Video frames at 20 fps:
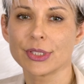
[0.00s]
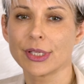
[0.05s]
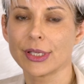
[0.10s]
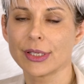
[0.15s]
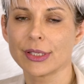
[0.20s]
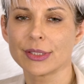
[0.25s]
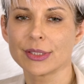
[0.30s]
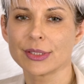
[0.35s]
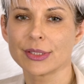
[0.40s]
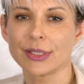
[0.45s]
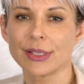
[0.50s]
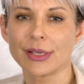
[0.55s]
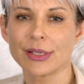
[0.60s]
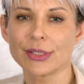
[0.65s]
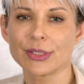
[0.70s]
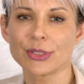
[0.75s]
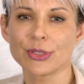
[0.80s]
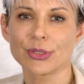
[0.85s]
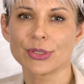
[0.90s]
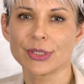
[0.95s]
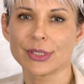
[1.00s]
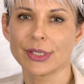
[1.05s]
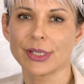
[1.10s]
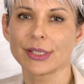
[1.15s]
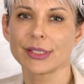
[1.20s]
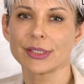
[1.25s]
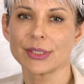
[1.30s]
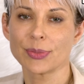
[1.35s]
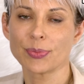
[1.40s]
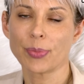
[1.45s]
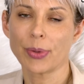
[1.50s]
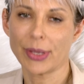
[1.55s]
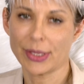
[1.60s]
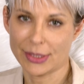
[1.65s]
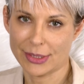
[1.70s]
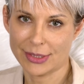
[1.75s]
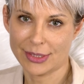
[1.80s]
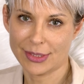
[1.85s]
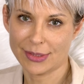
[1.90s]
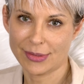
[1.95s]
The answer is it
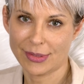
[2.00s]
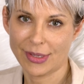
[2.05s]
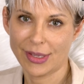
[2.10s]
depends.